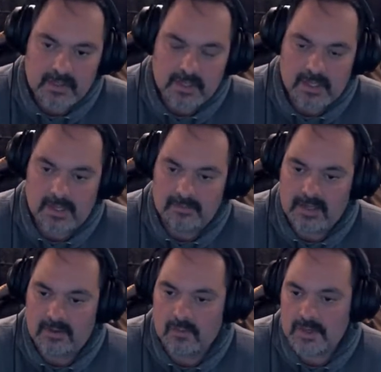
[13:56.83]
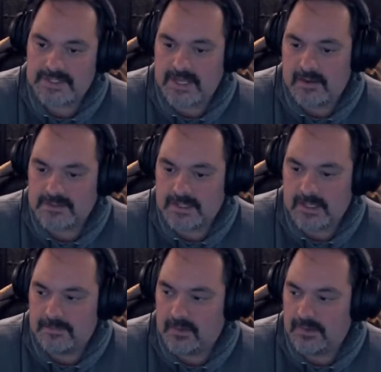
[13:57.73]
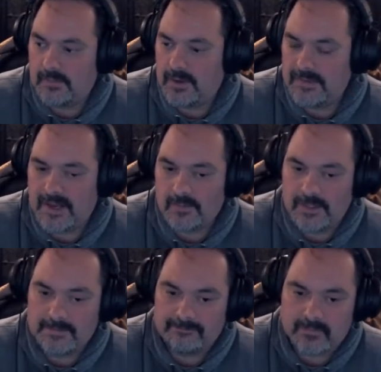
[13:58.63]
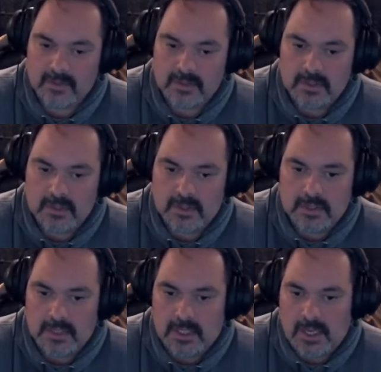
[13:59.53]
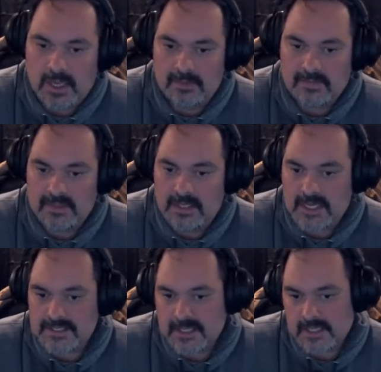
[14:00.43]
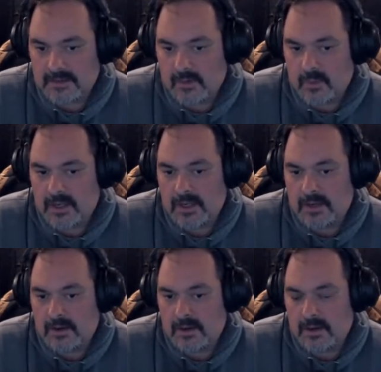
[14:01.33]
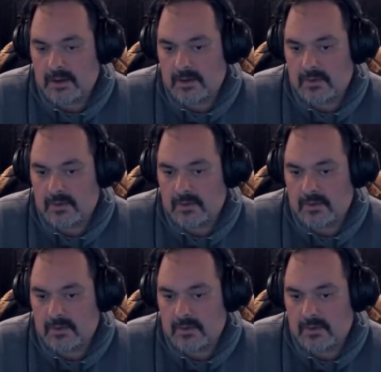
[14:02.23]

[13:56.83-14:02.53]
Um, and it works out uh, pretty well that way. Um, the next thing that we are, are